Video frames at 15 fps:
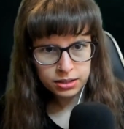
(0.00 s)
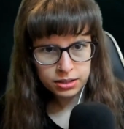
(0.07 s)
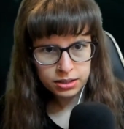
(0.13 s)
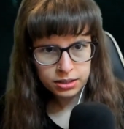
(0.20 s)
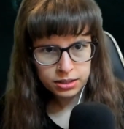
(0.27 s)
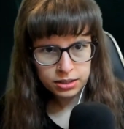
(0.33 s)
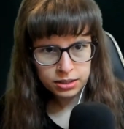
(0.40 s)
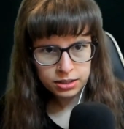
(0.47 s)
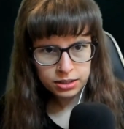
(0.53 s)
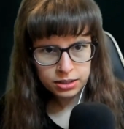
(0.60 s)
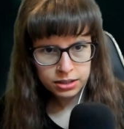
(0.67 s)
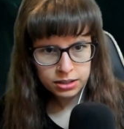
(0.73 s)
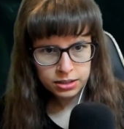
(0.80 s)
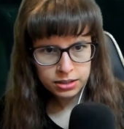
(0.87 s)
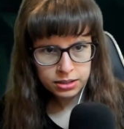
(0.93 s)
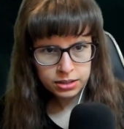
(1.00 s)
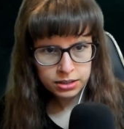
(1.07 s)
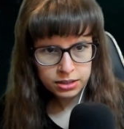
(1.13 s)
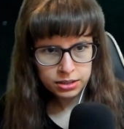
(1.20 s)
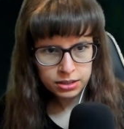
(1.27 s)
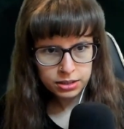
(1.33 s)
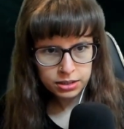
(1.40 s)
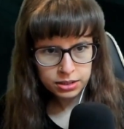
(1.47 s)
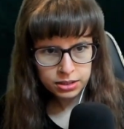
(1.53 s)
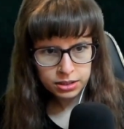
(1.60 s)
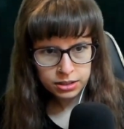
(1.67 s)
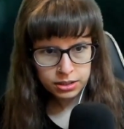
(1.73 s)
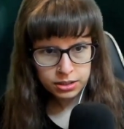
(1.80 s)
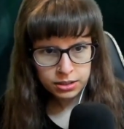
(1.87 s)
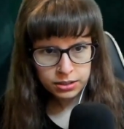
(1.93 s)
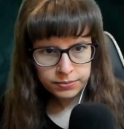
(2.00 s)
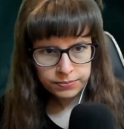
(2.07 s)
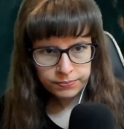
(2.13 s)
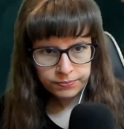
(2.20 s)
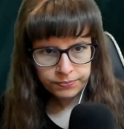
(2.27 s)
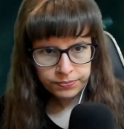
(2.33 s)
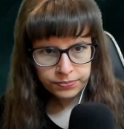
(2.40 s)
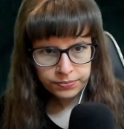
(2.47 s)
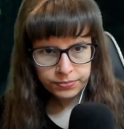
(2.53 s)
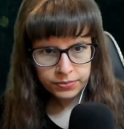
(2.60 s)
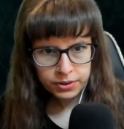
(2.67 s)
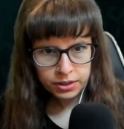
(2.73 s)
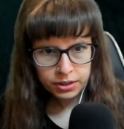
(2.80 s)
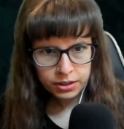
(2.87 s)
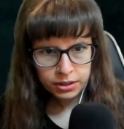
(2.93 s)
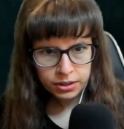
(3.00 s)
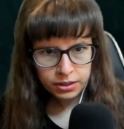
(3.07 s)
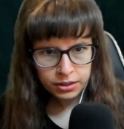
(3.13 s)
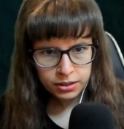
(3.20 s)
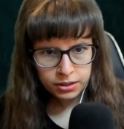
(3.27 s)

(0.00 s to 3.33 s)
No one is speaking in this clip.